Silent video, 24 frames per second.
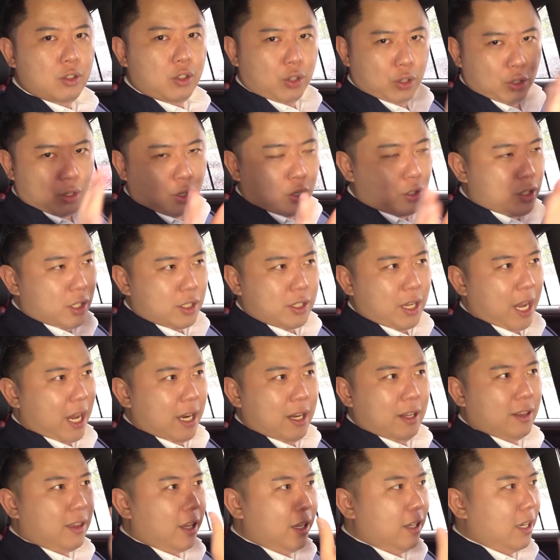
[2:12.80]
Do you just
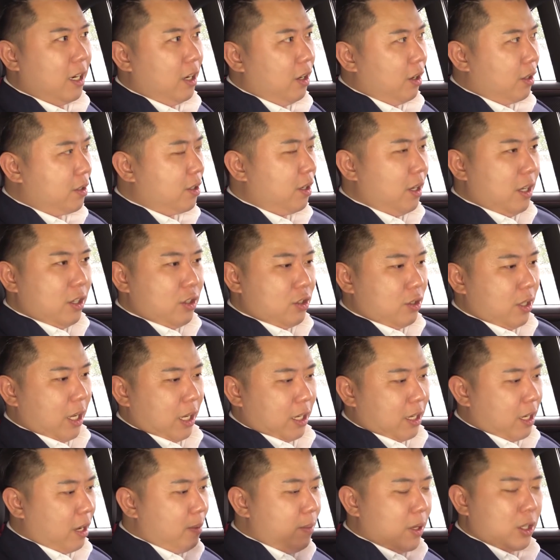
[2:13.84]
anything
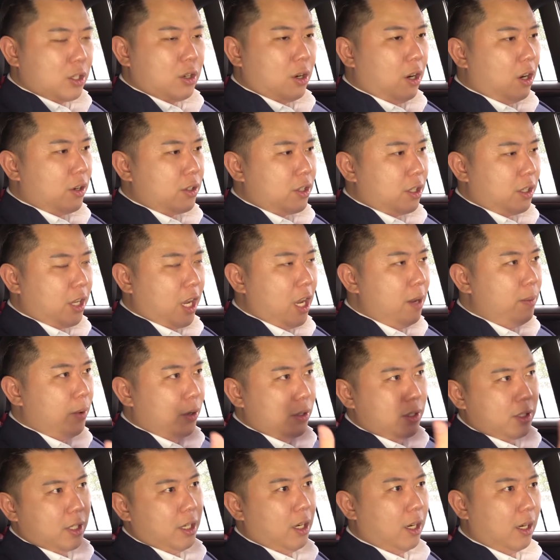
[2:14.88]
that come across the table,
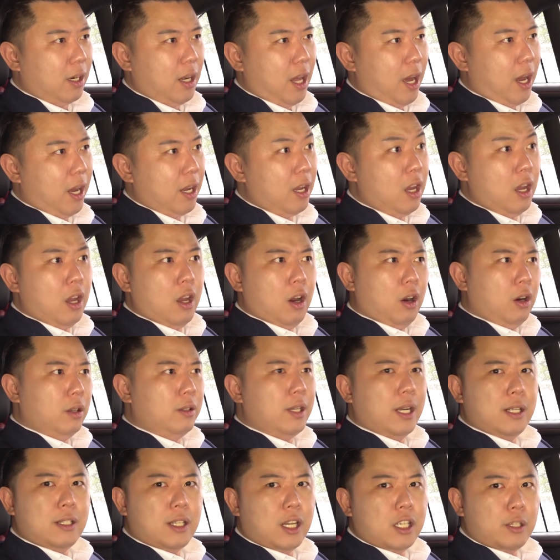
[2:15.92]
you see online, oh,
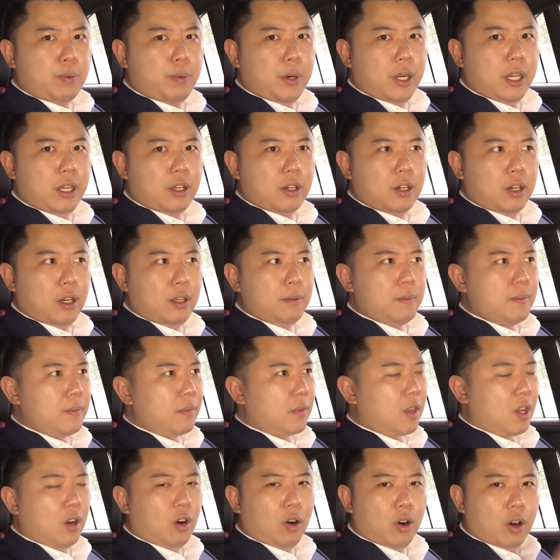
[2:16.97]
that sounds pretty good?
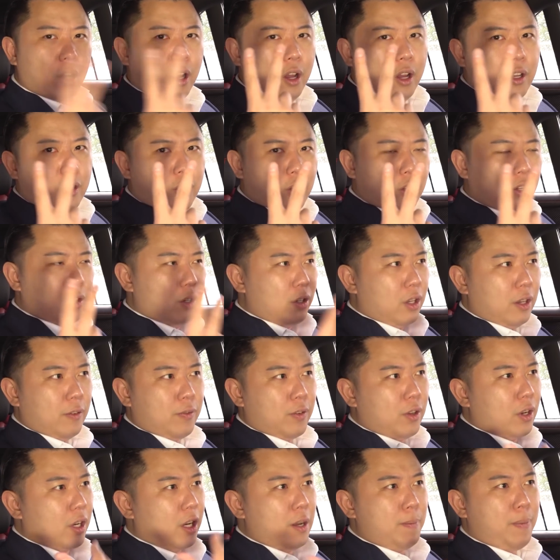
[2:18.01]
Or if
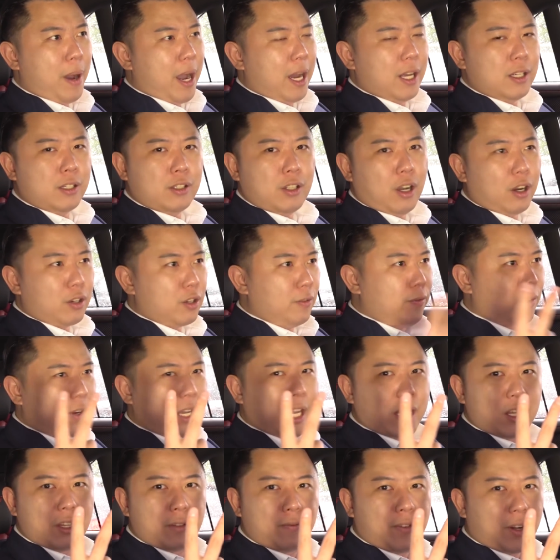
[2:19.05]
you're gonna buy a stock,
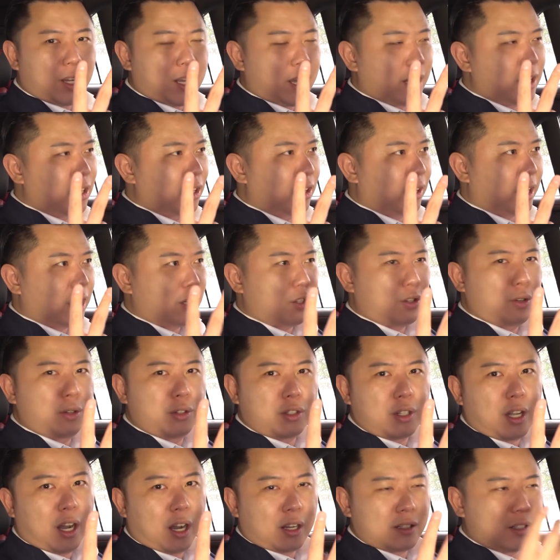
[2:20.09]
you look at 2
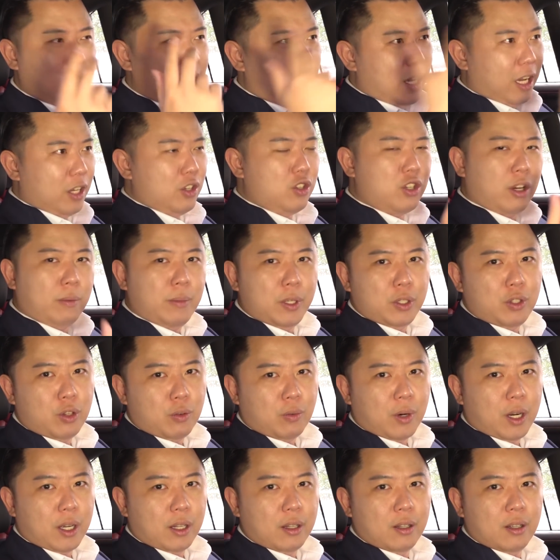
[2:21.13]
stocks and jump into
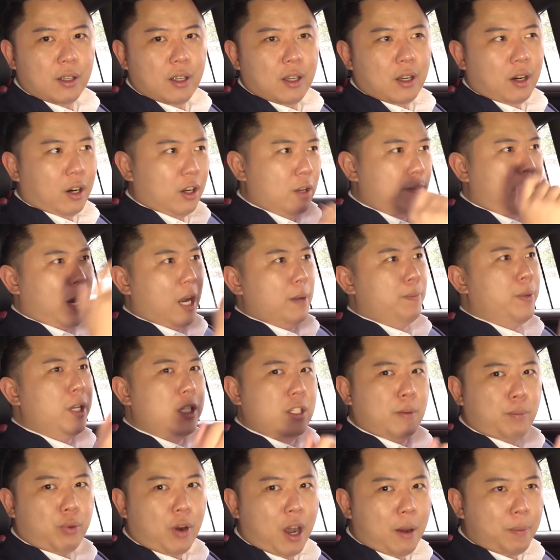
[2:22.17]
1. Or you buy a
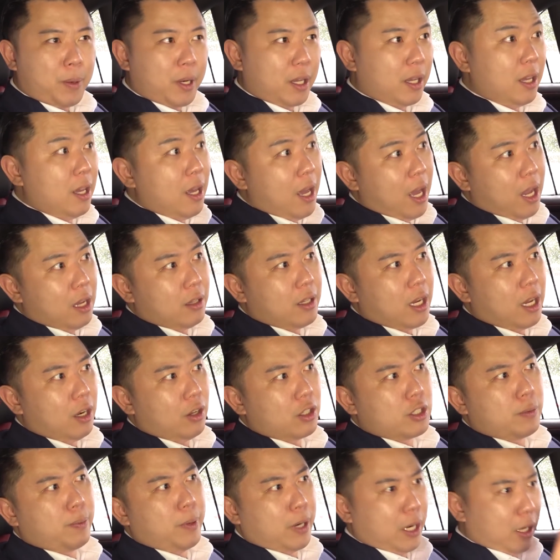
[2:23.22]
piece of property, hey, that
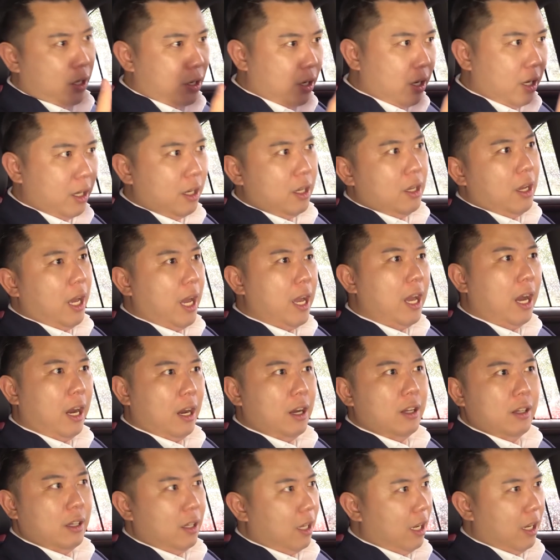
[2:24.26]
looks pretty good. Hey,
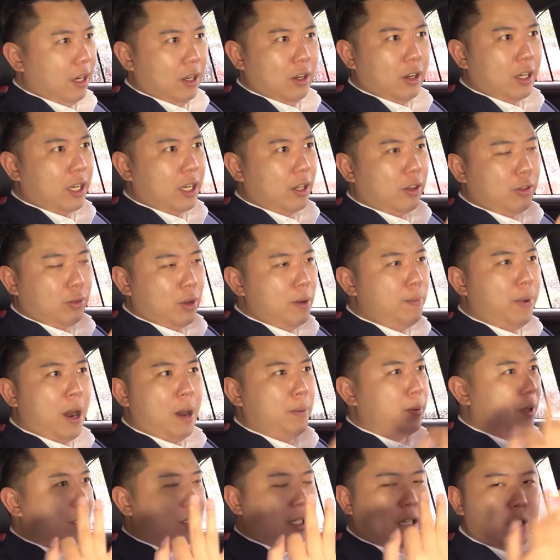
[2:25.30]
I look at 3
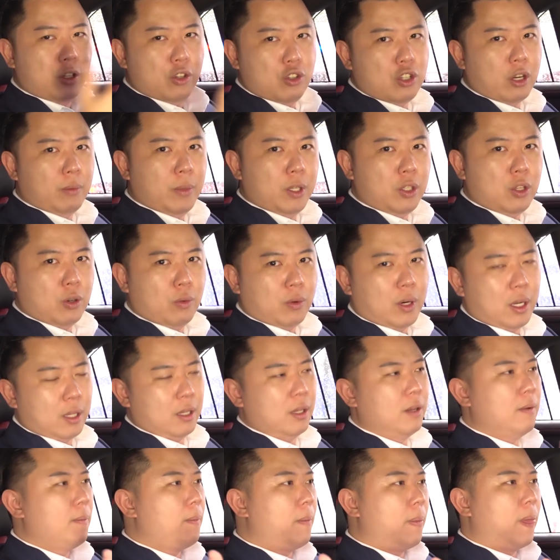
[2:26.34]
properties and you jump into 1.
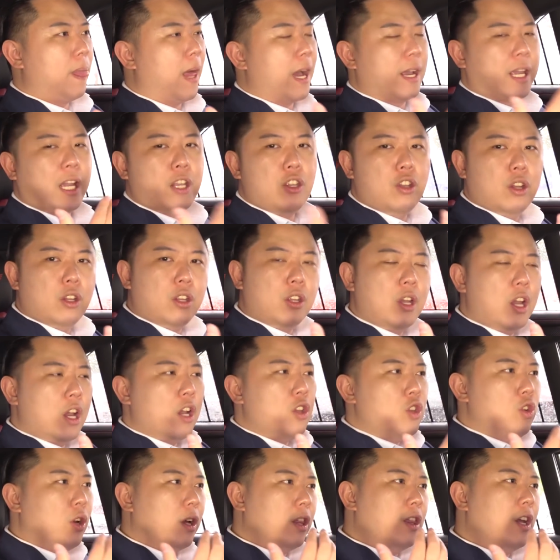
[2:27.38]
Again,
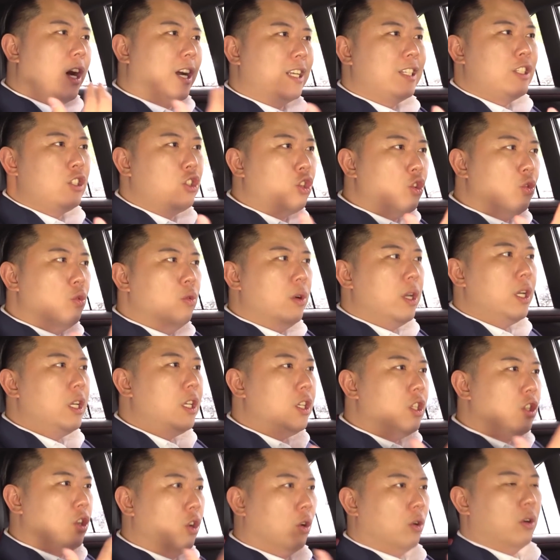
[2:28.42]
you're not
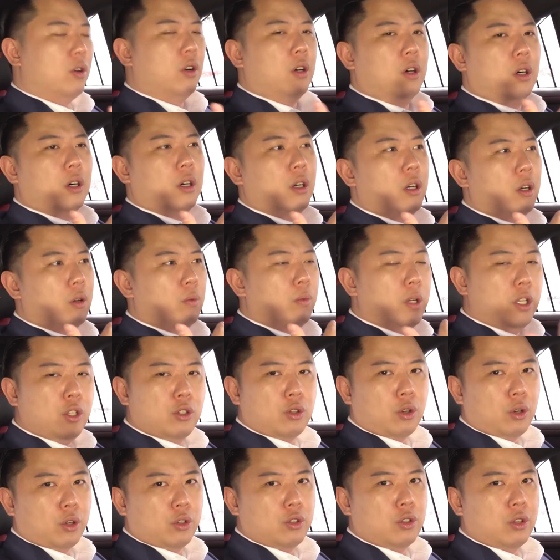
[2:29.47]
doing your
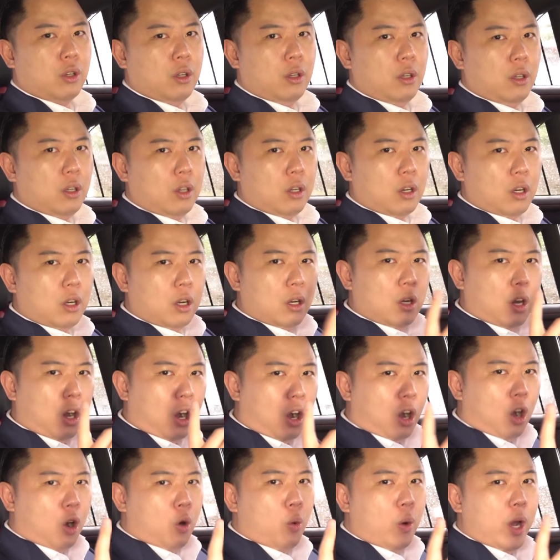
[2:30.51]
research.
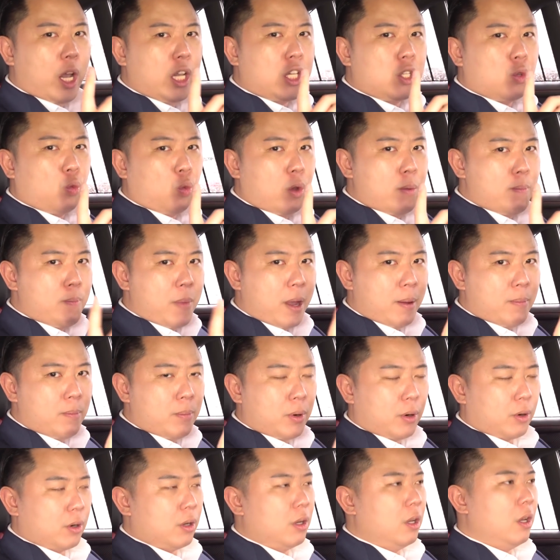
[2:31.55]
Always
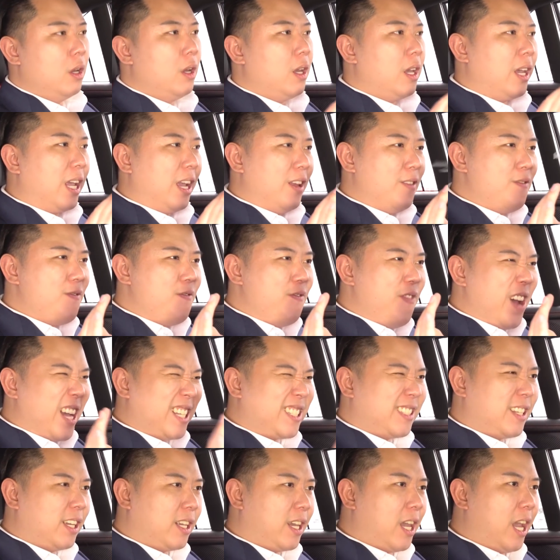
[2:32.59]
remember,
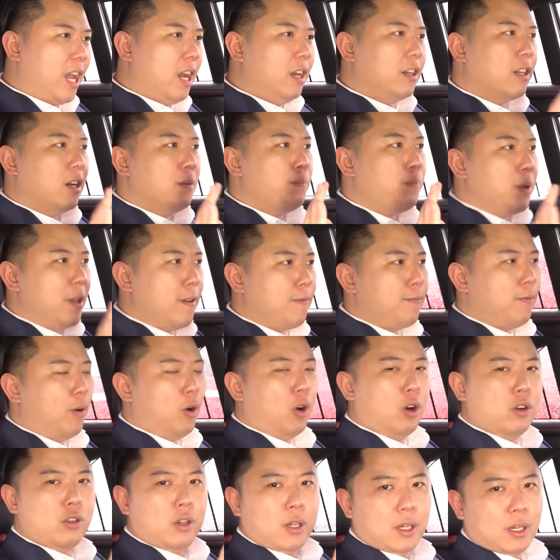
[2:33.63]
investigate
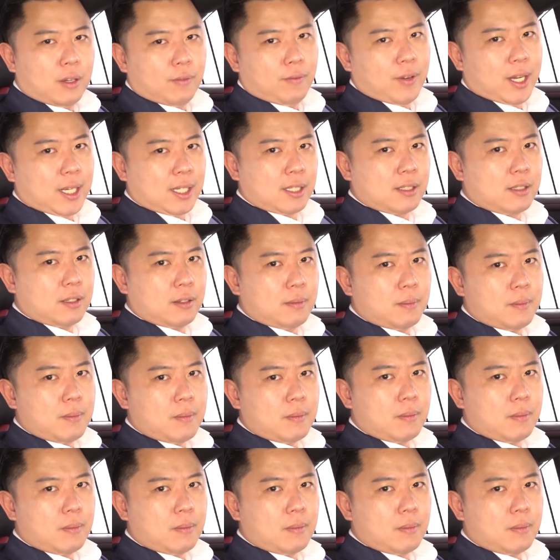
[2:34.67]
before you invest.